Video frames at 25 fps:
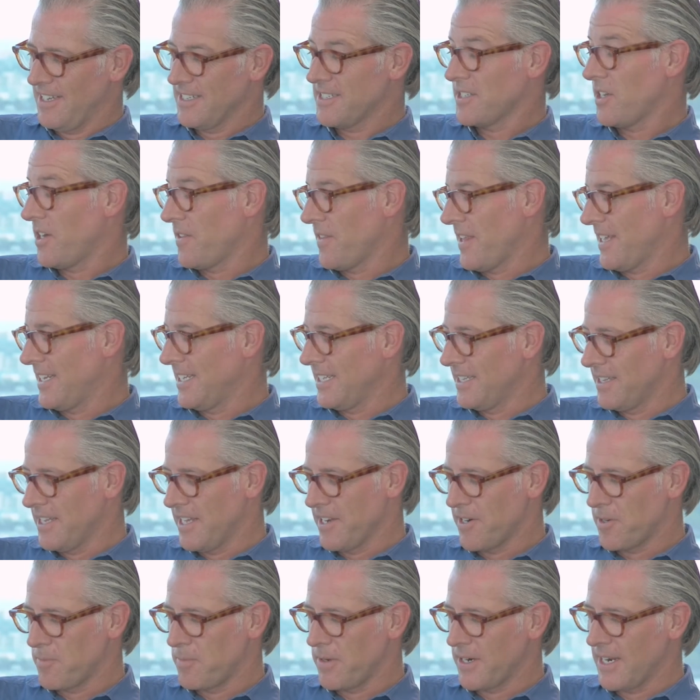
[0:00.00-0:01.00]
saw that in
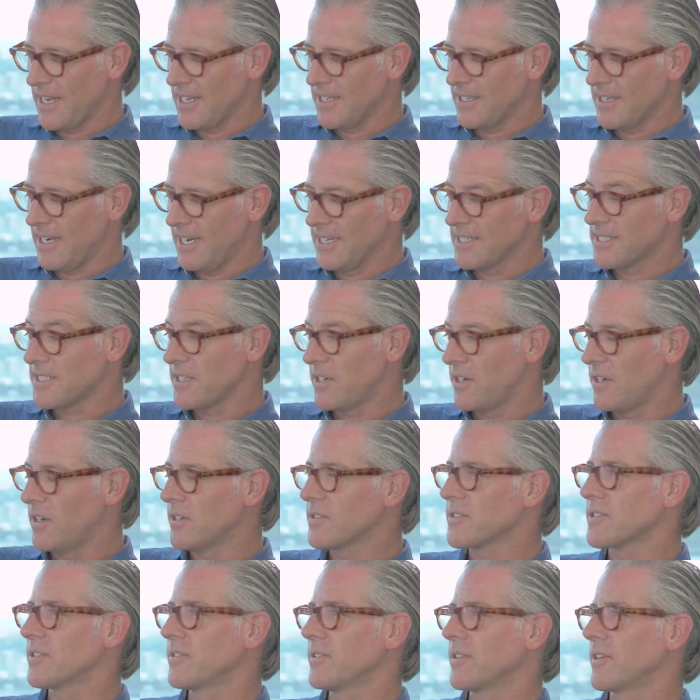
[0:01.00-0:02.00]
there, but I
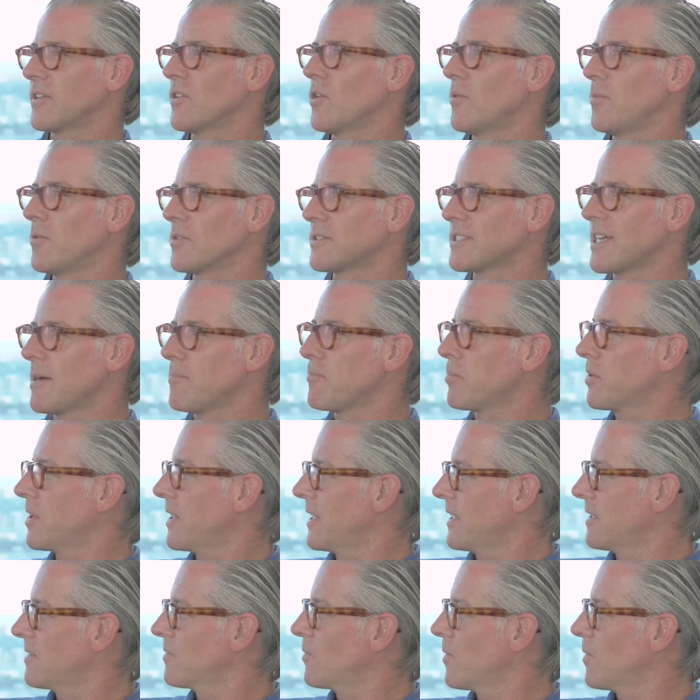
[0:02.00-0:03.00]
saw also a global template